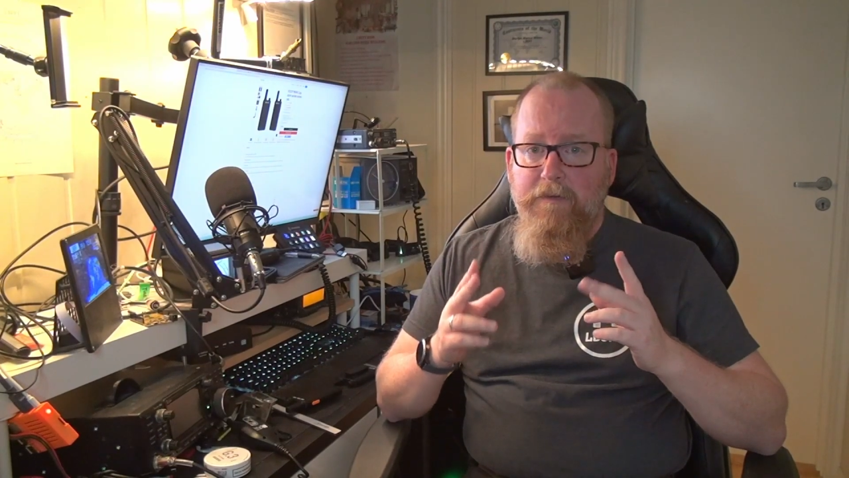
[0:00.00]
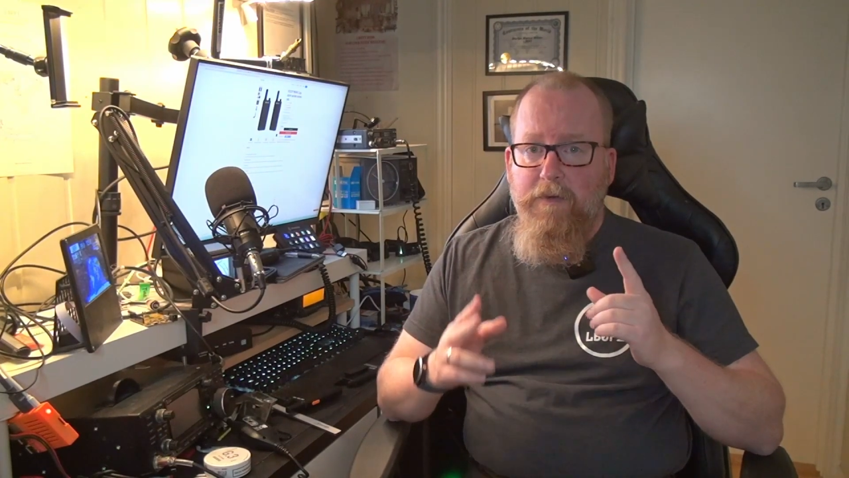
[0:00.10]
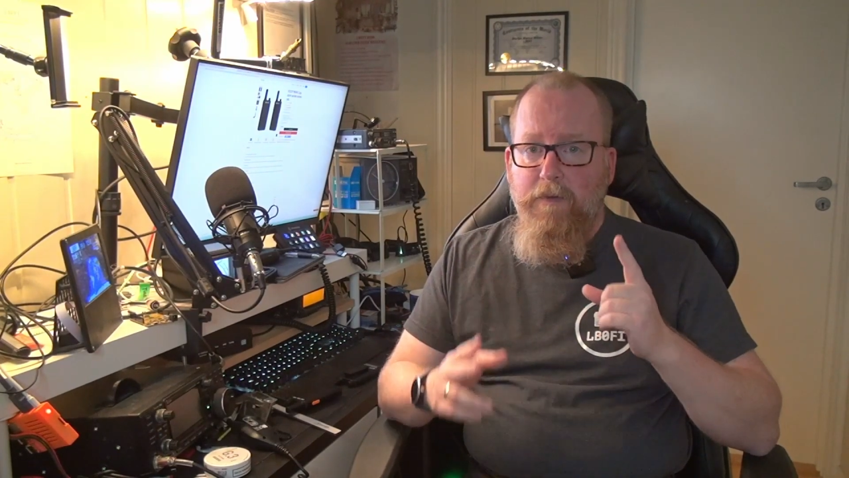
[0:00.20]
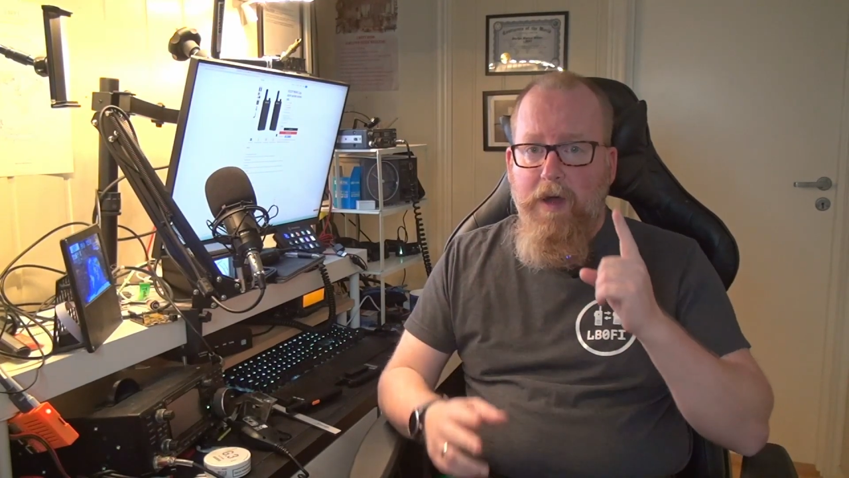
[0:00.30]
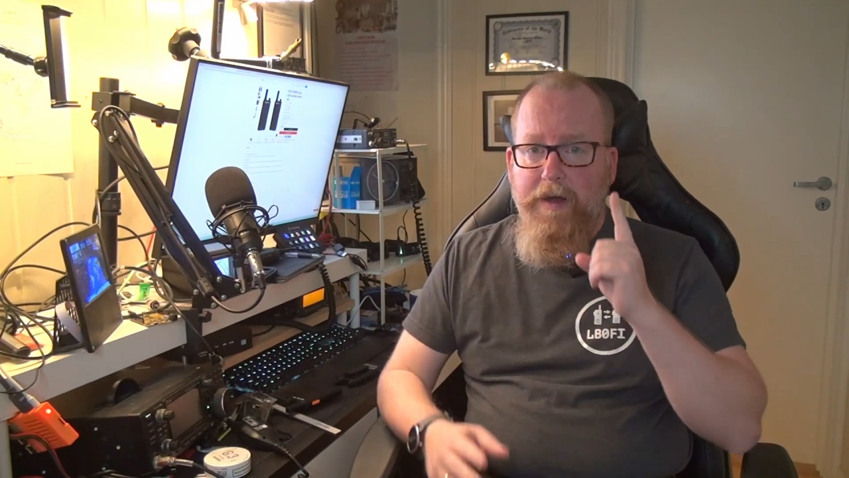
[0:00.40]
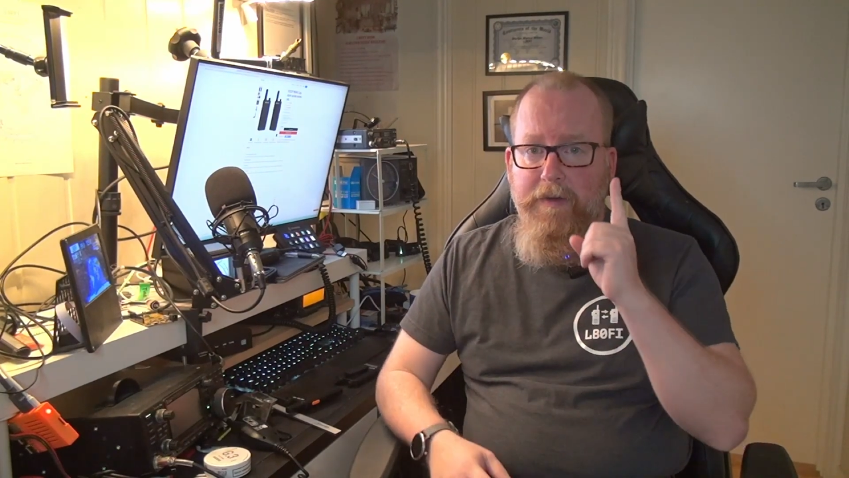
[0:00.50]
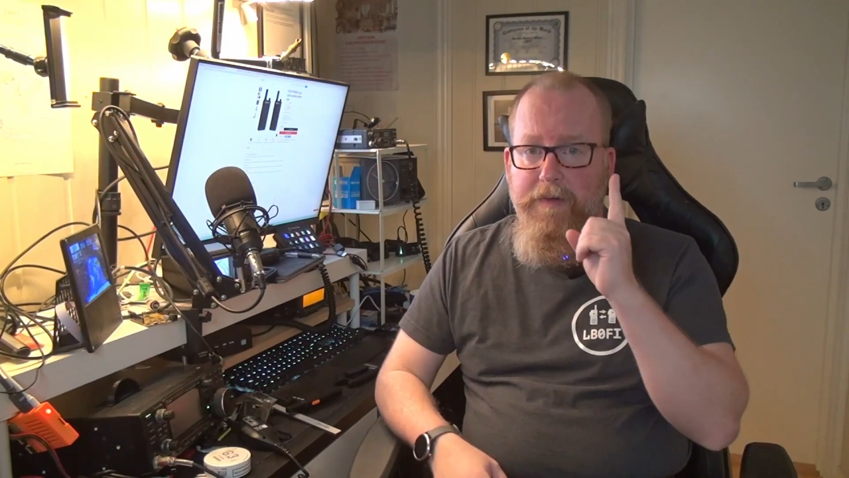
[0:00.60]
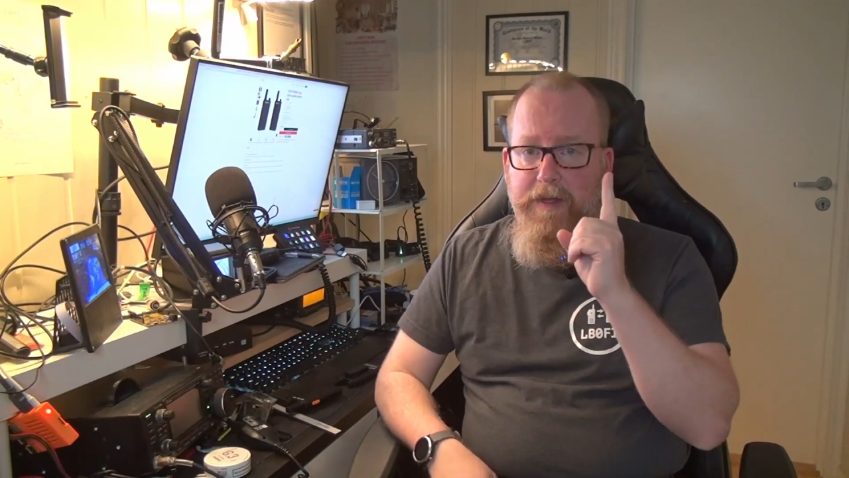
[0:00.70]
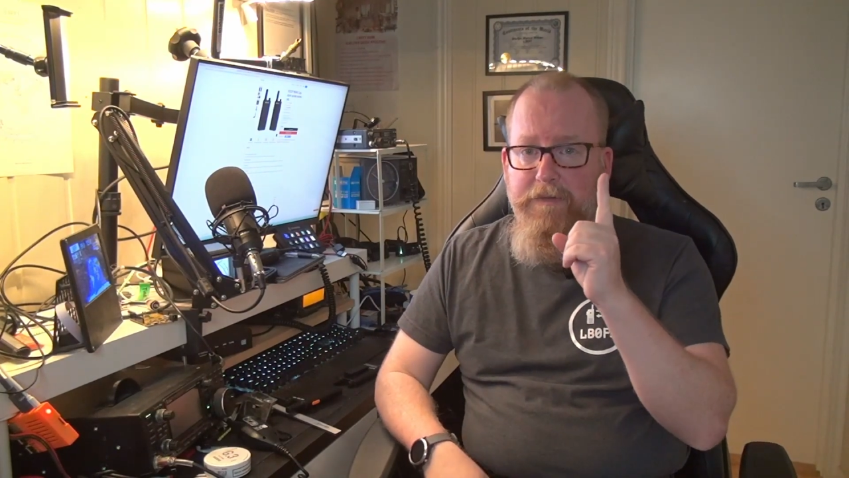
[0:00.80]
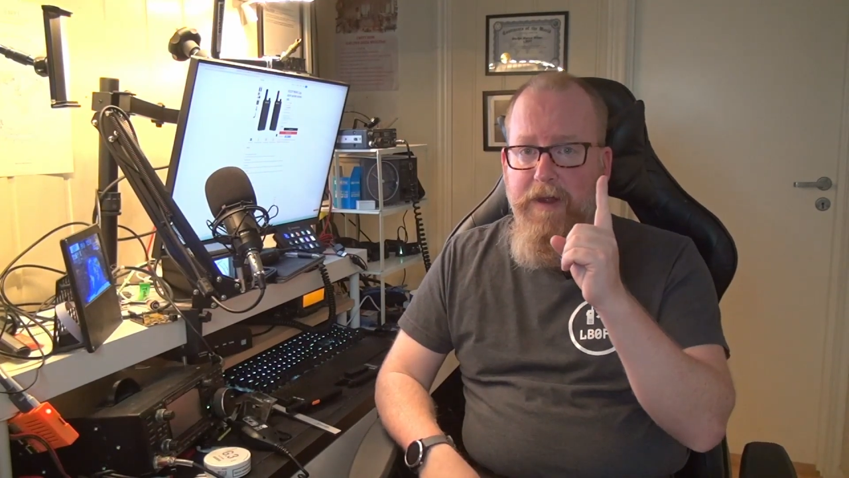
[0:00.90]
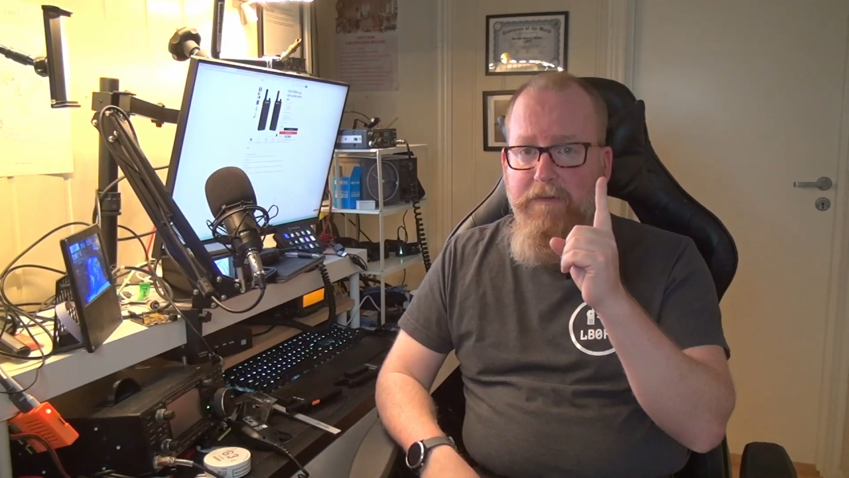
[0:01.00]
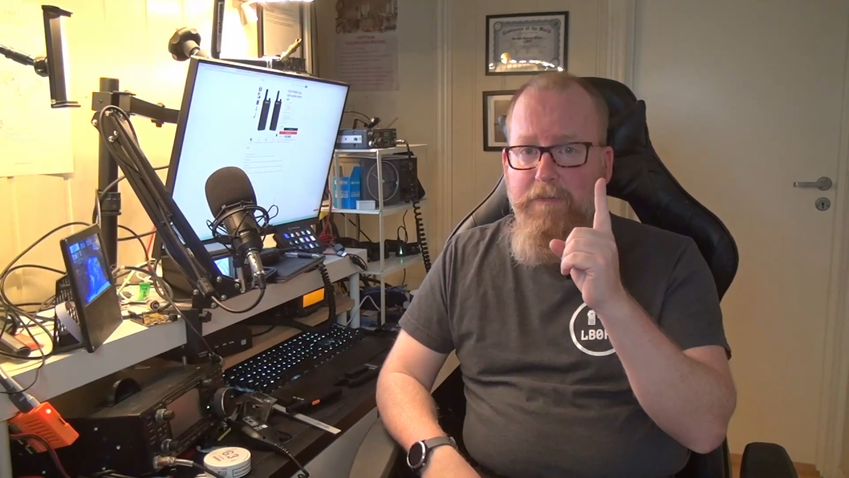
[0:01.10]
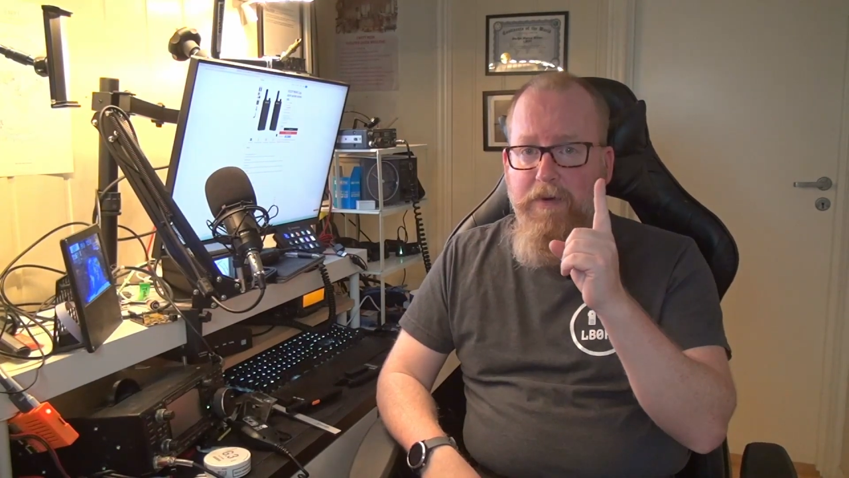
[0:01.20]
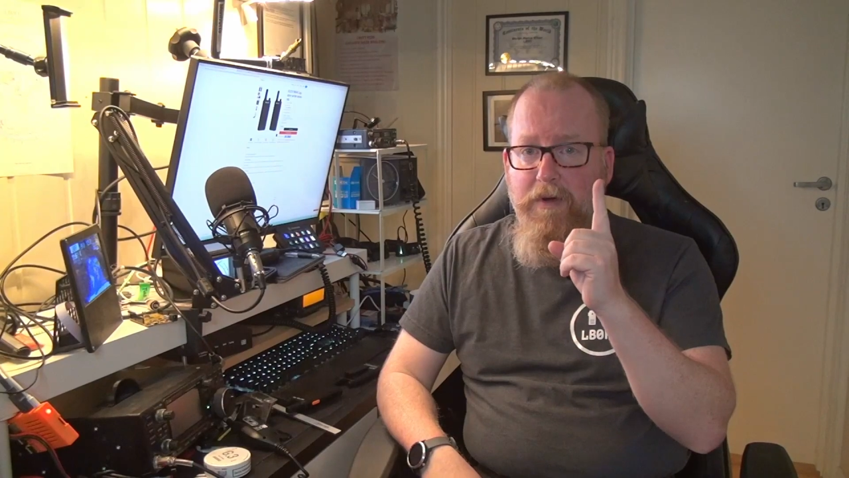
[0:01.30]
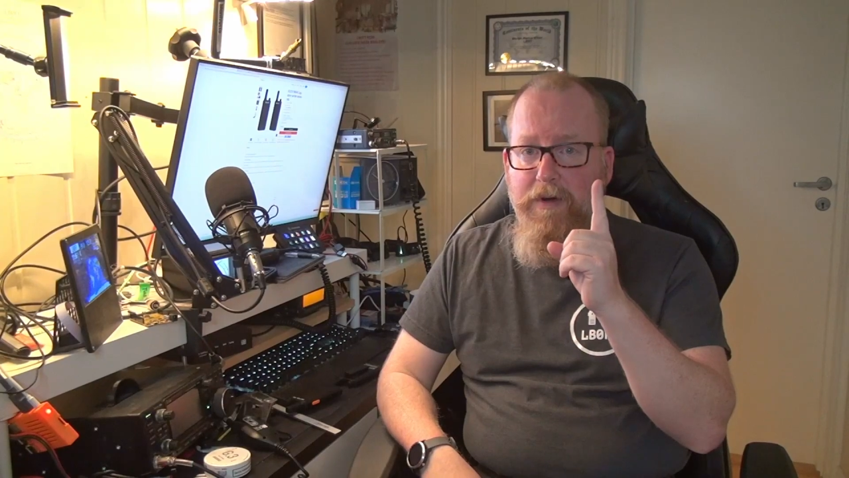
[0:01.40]
for one, you've never
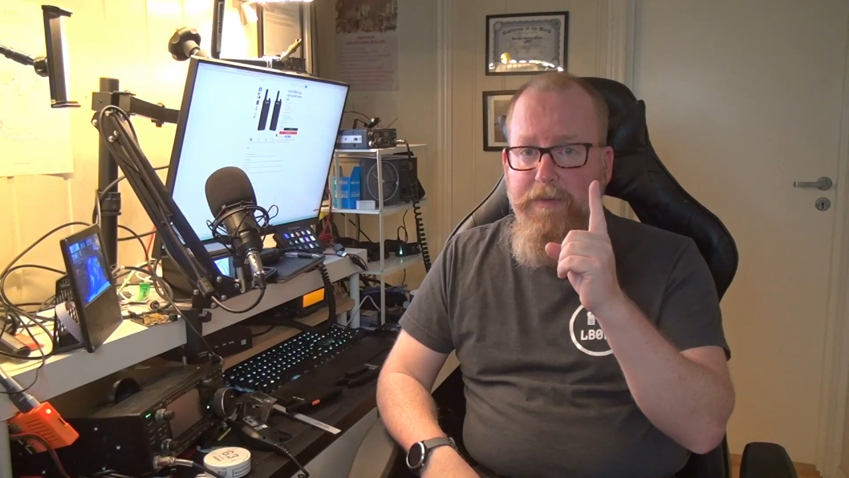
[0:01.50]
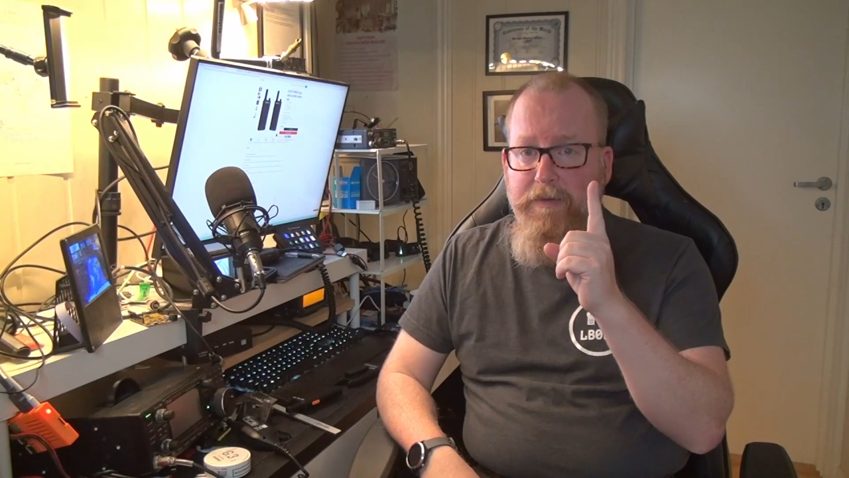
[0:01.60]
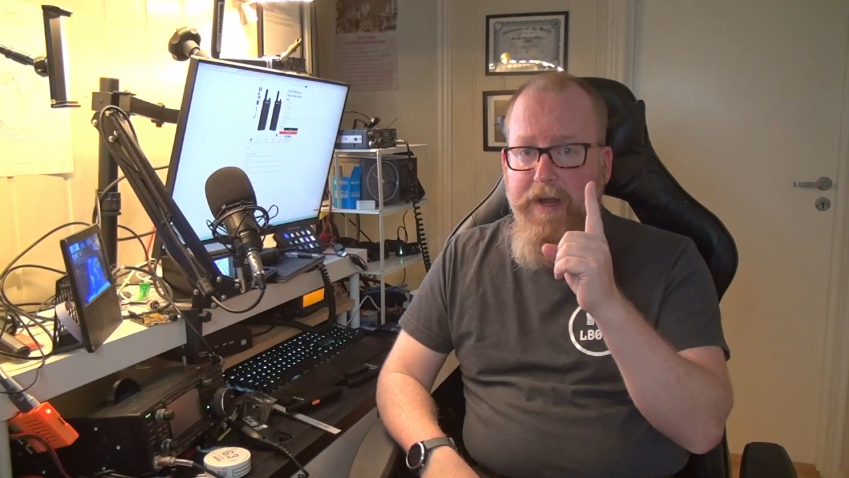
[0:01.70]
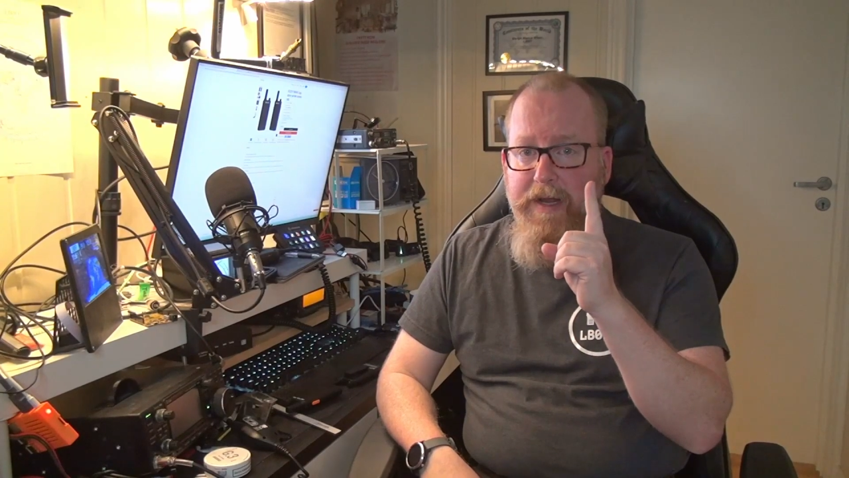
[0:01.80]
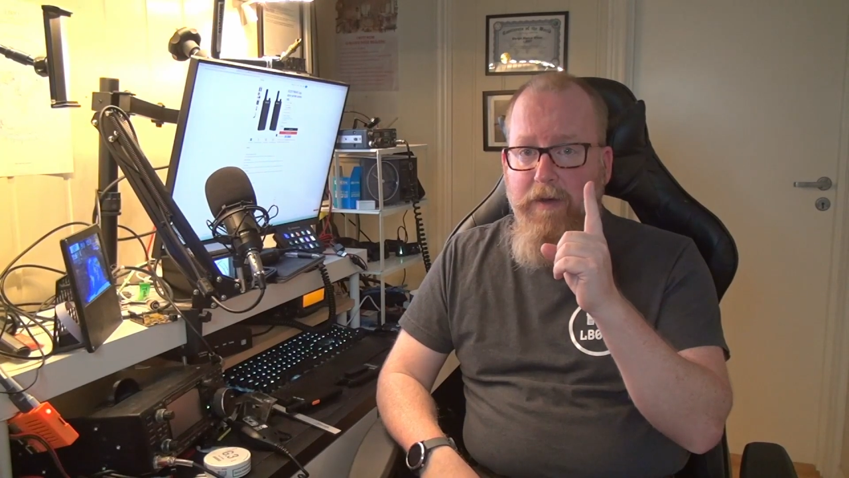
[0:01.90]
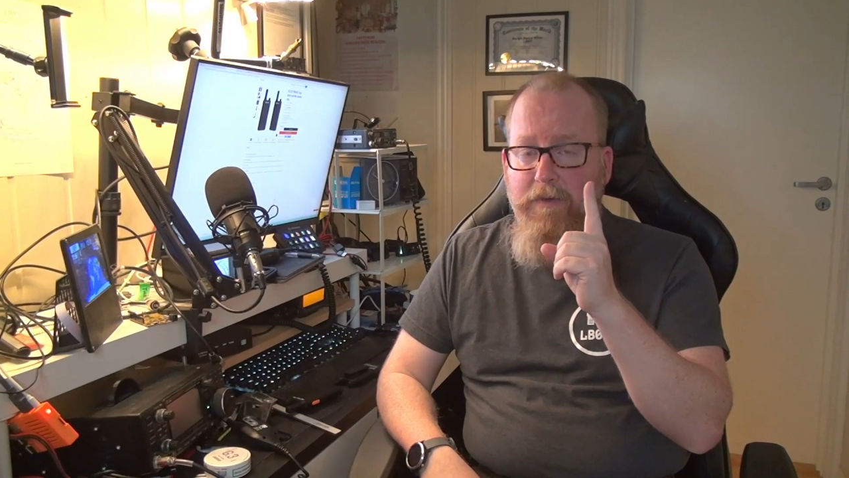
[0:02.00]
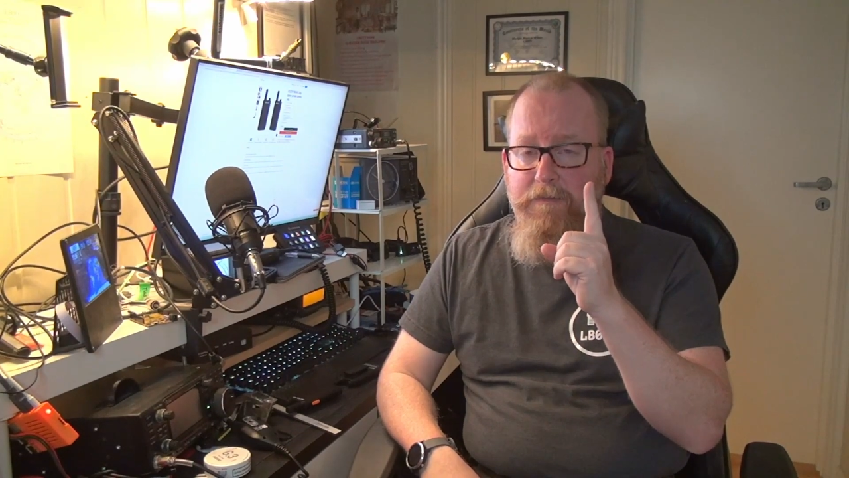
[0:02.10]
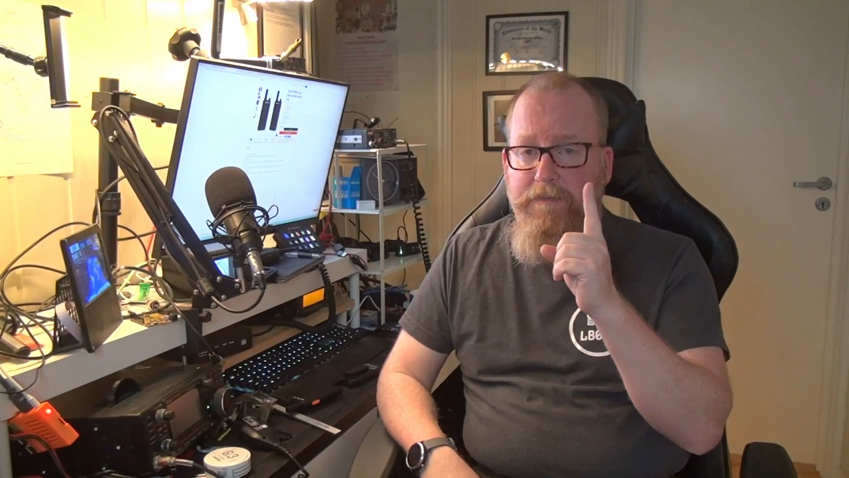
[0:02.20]
programmed a radio.